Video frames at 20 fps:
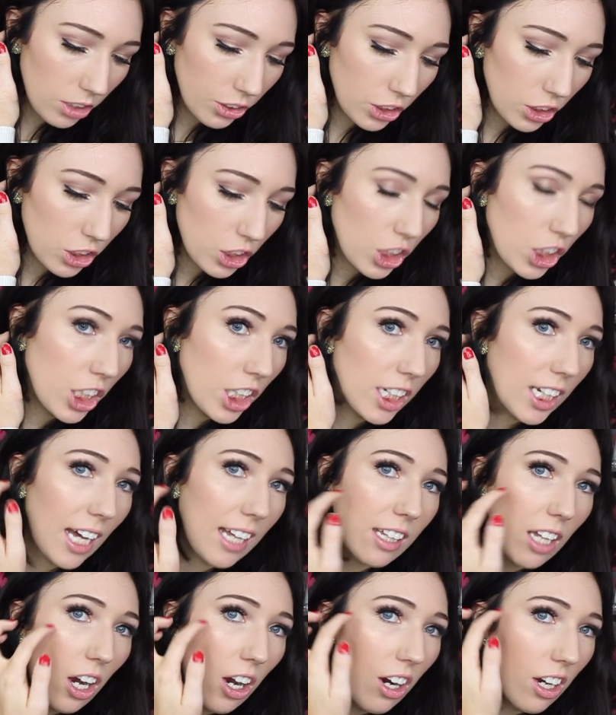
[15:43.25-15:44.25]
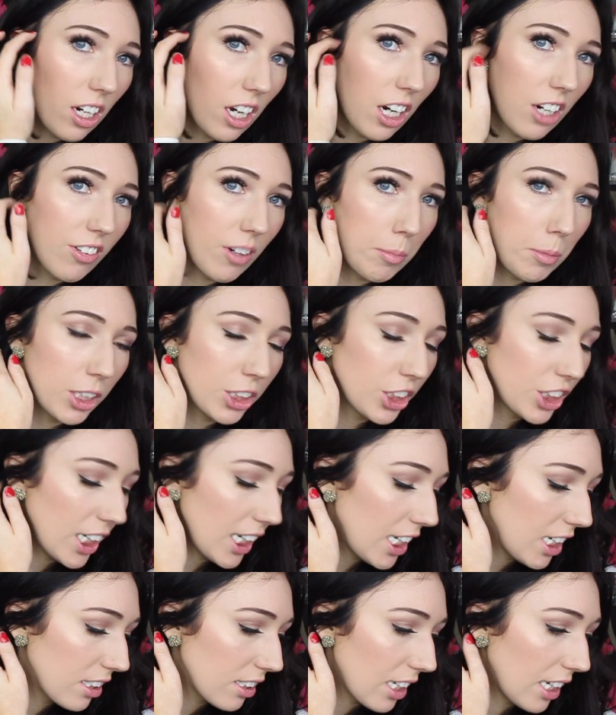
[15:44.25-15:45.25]
just look at the highlighter on my
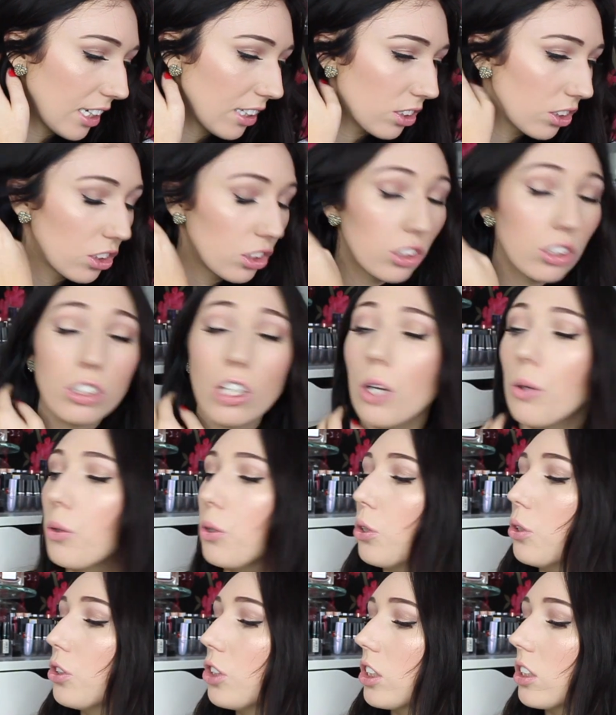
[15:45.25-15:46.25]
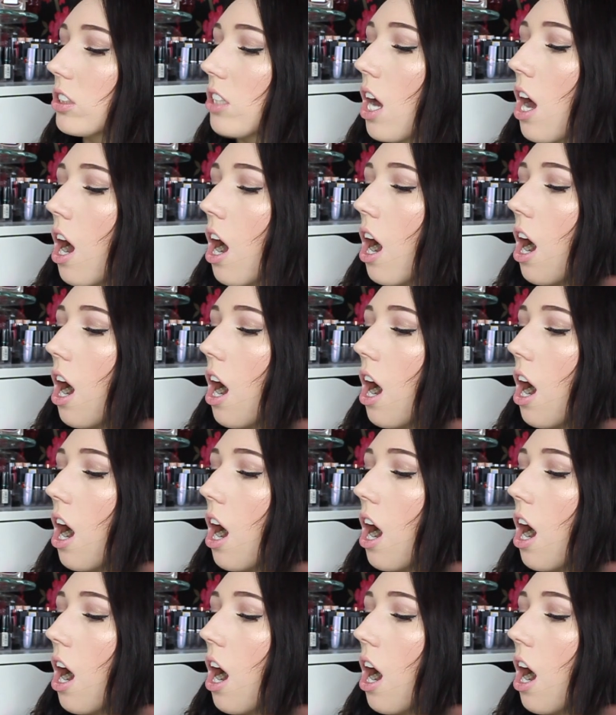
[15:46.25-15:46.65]
cheeks. It's so gorgeous.